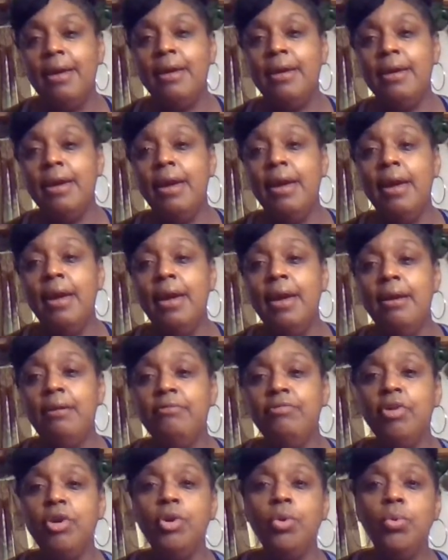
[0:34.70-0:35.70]

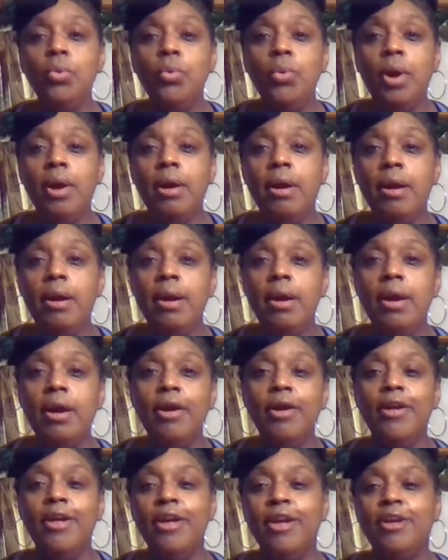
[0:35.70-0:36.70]
everywhere
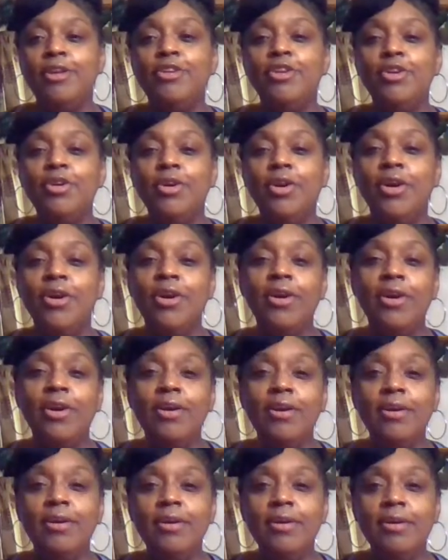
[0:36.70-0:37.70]
you
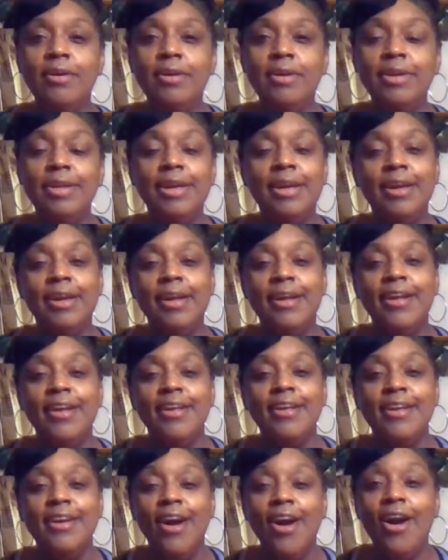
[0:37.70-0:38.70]
hurt,
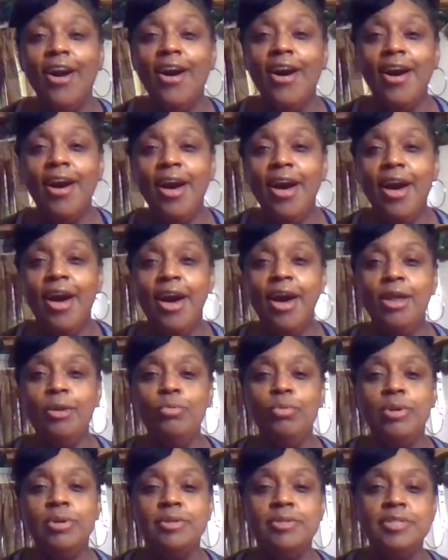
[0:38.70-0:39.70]

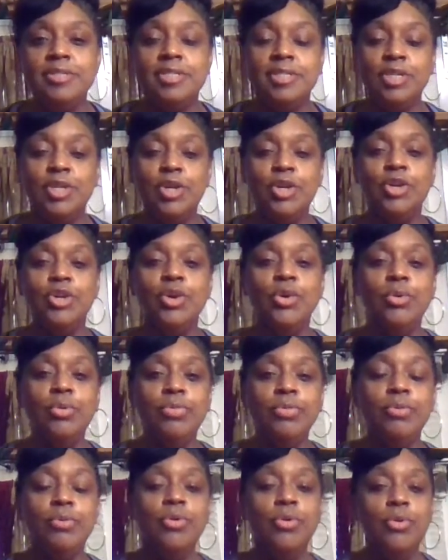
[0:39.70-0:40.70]
God will see you
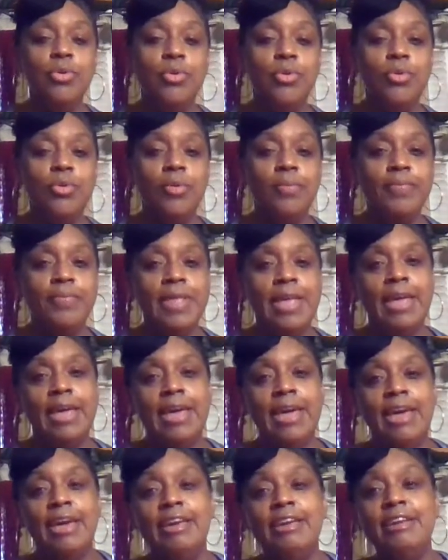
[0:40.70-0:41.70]
through.
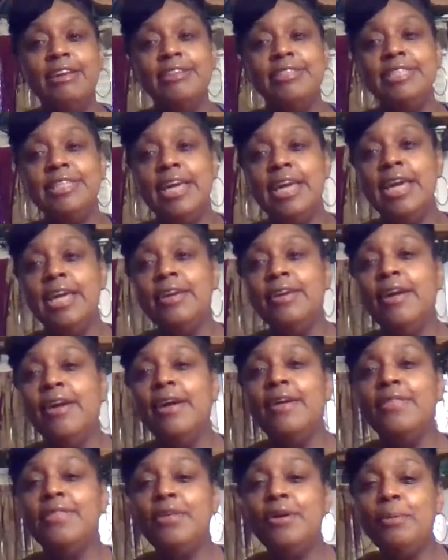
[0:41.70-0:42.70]
He'll take
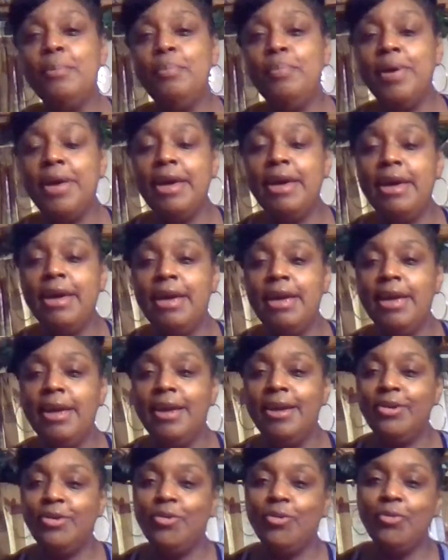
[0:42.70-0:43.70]
the
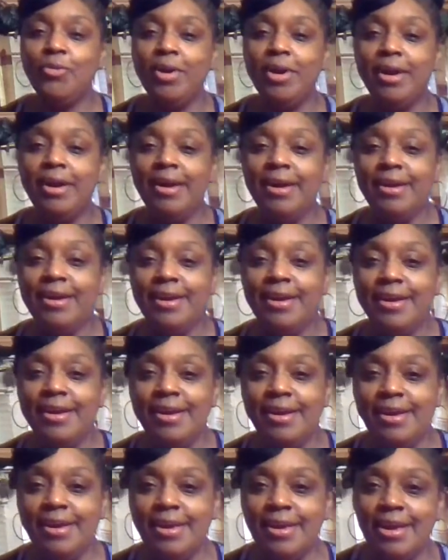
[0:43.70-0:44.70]
pain
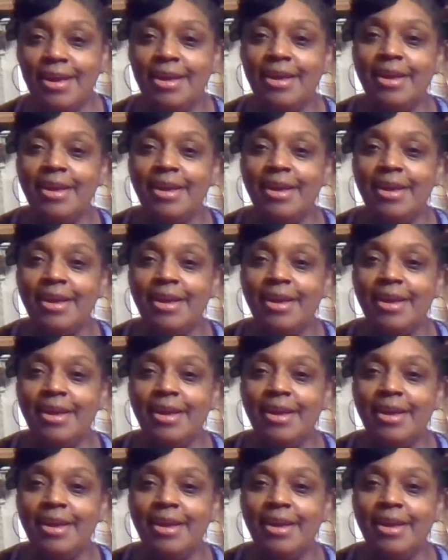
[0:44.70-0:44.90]
away.